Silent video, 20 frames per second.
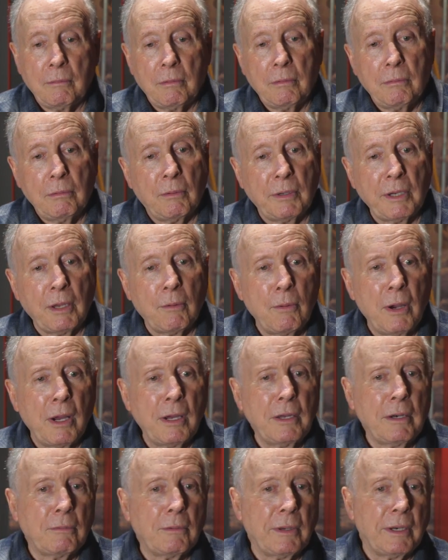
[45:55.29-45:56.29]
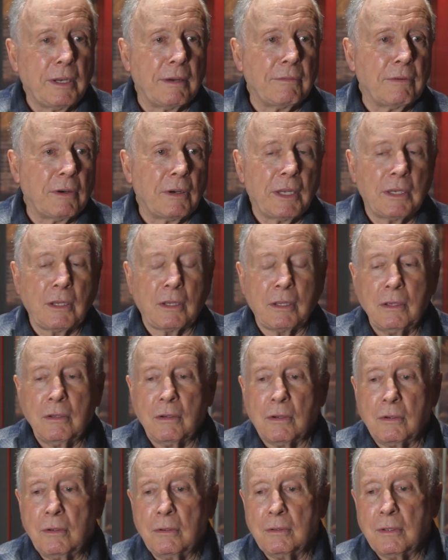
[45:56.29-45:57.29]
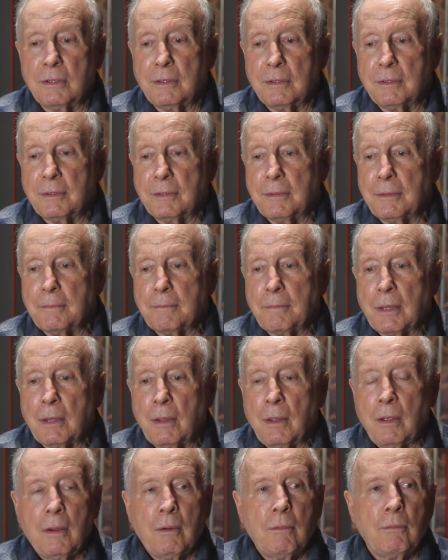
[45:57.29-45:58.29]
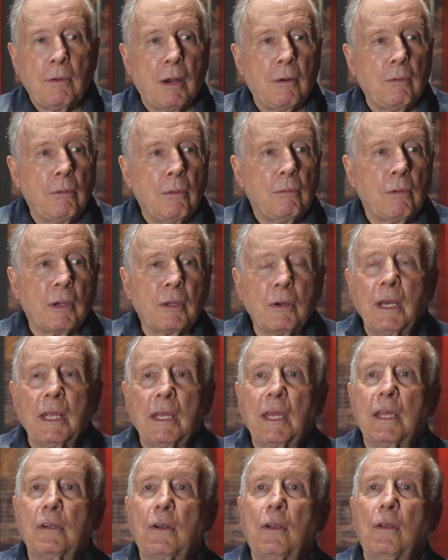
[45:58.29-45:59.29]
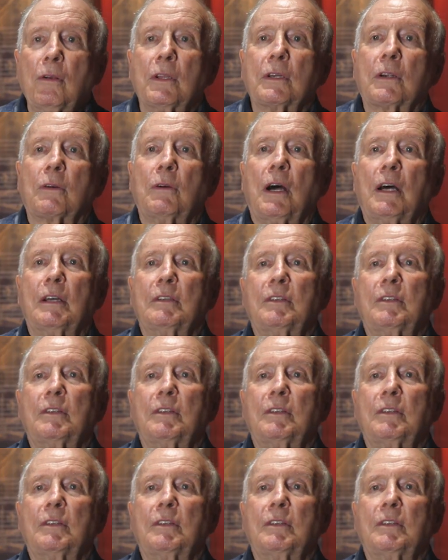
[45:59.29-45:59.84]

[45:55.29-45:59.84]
what do you want or whatever, like, you know. Well, we're going to get 2 lacrosse